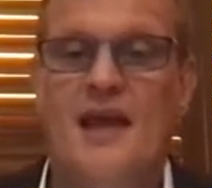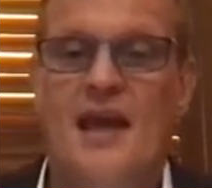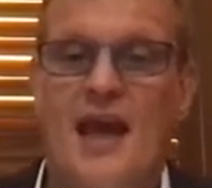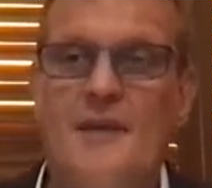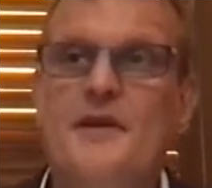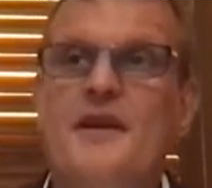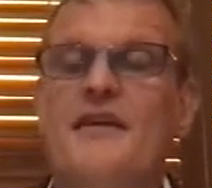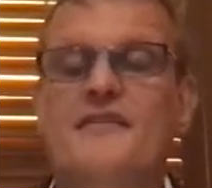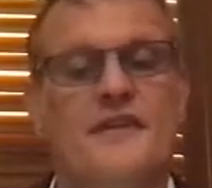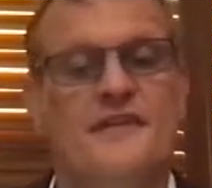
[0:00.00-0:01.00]

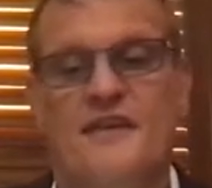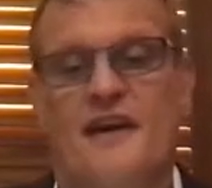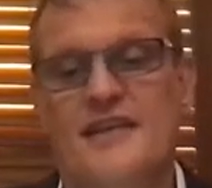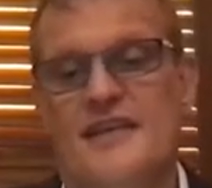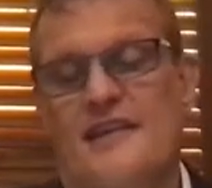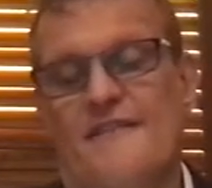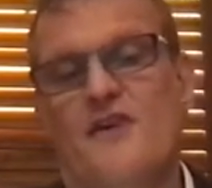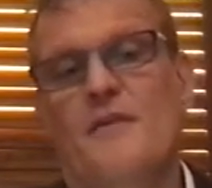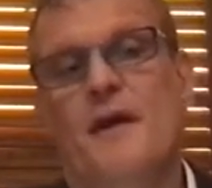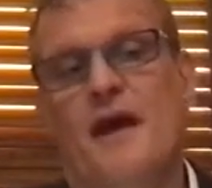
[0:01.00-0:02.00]
APIs are exciting. They're
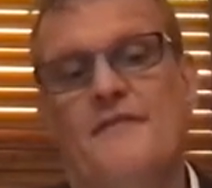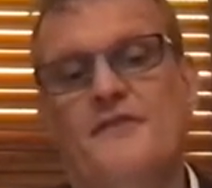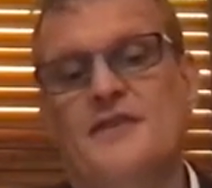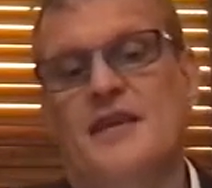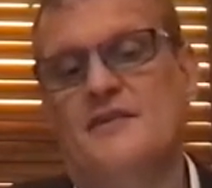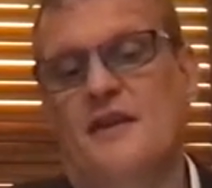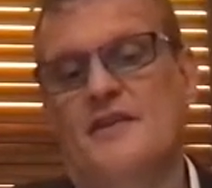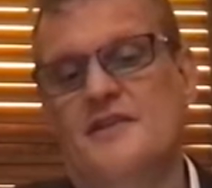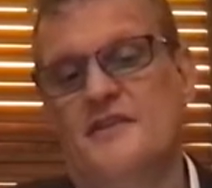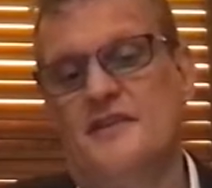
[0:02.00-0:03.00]
very powerful
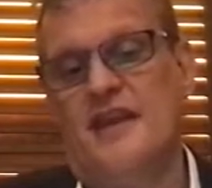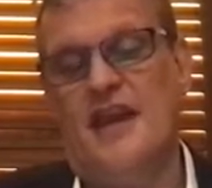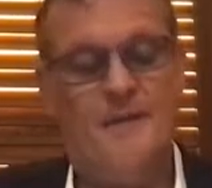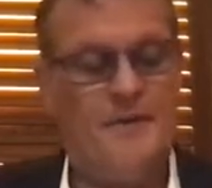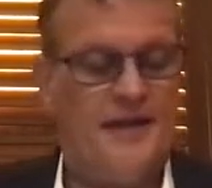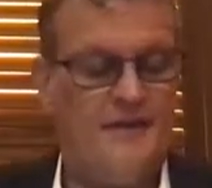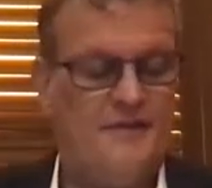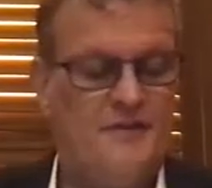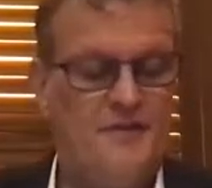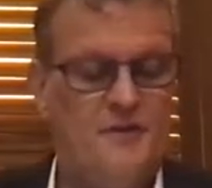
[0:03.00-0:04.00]
technologies that enable
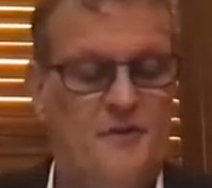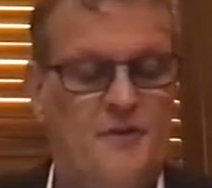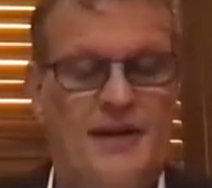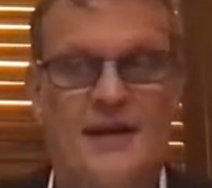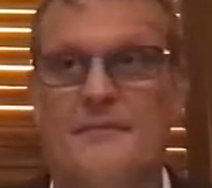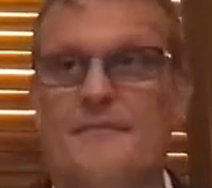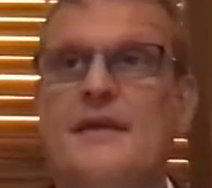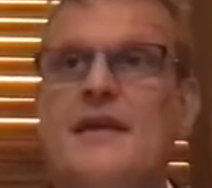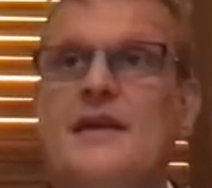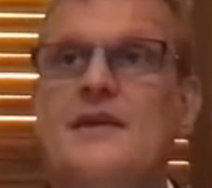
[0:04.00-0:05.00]
us to, um,
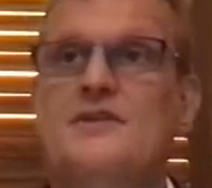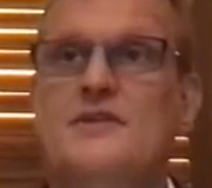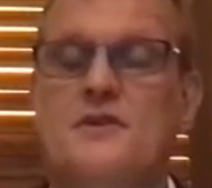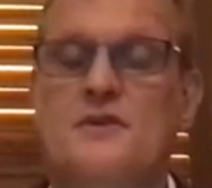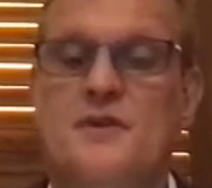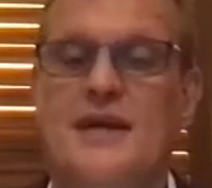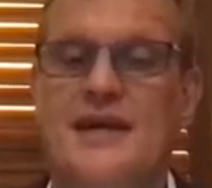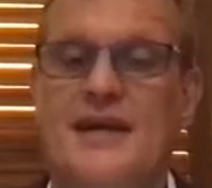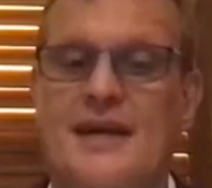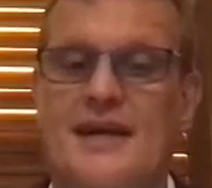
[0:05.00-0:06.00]
to
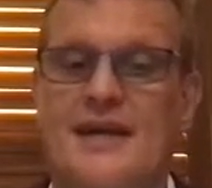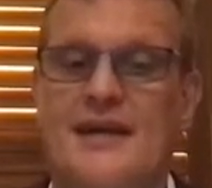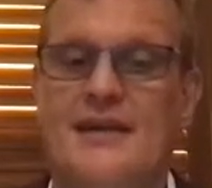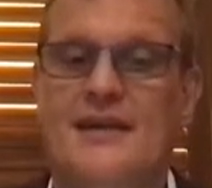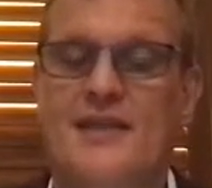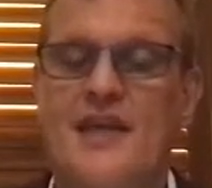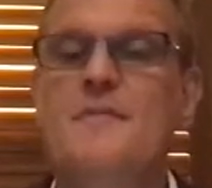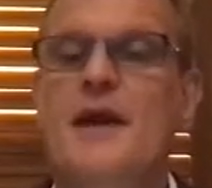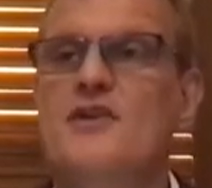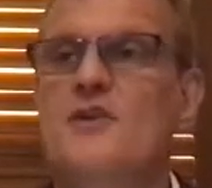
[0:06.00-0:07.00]
uh, think
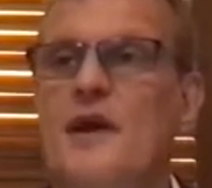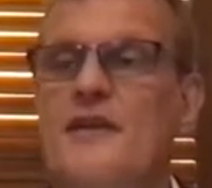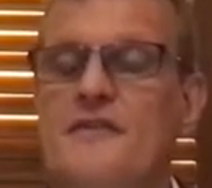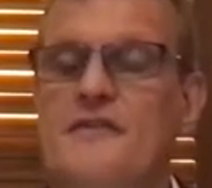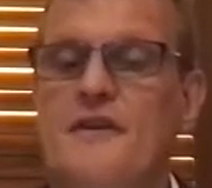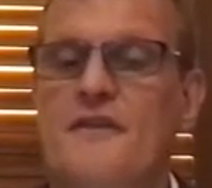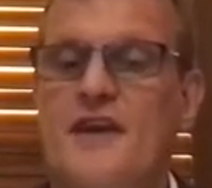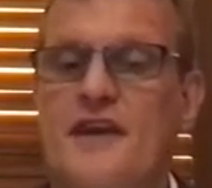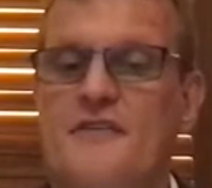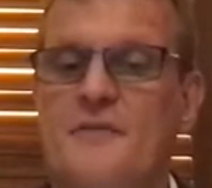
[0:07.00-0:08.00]
about new ways to serve
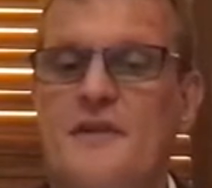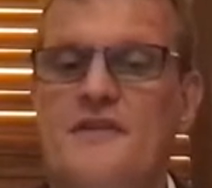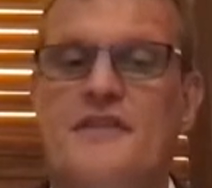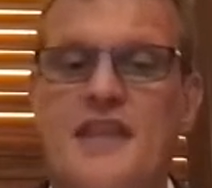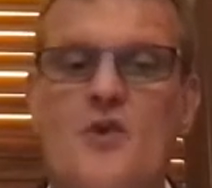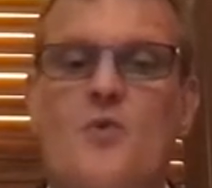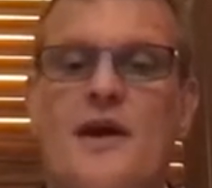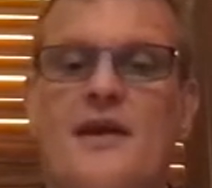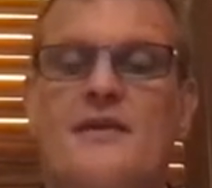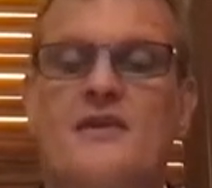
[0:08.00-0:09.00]
customers, think
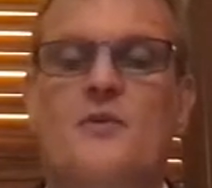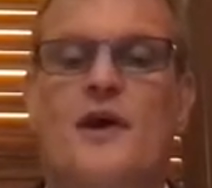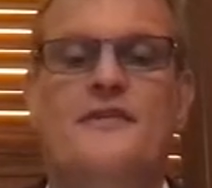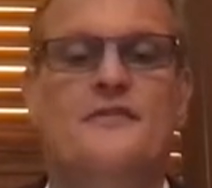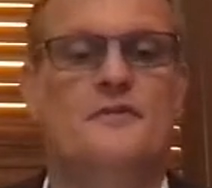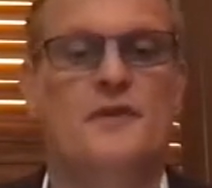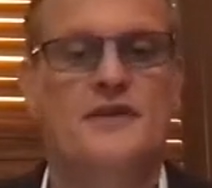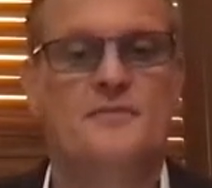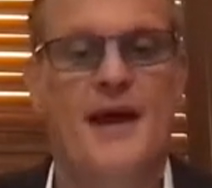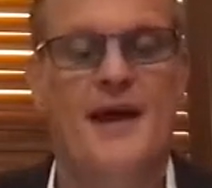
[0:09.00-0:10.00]
away new ways to
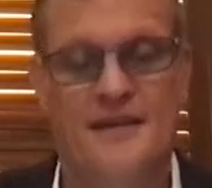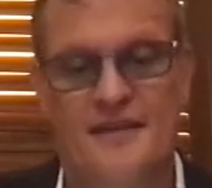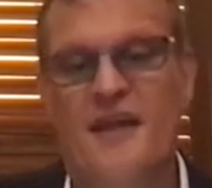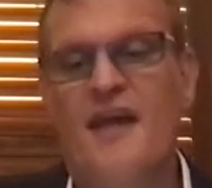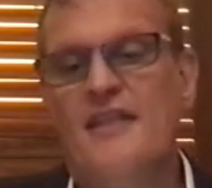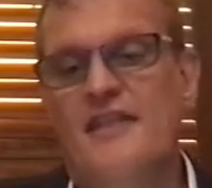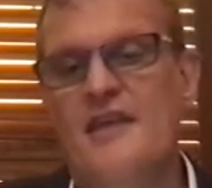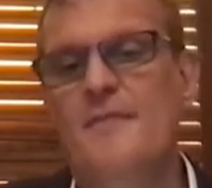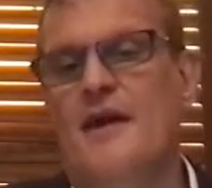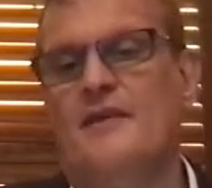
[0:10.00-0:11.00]
reach markets,
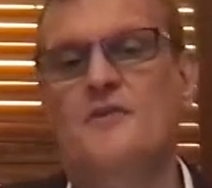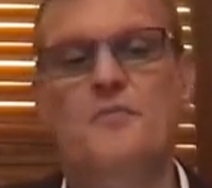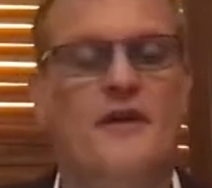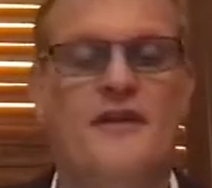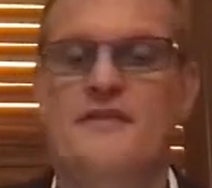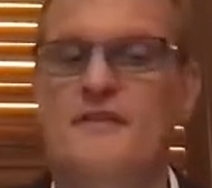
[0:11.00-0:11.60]
think about new products and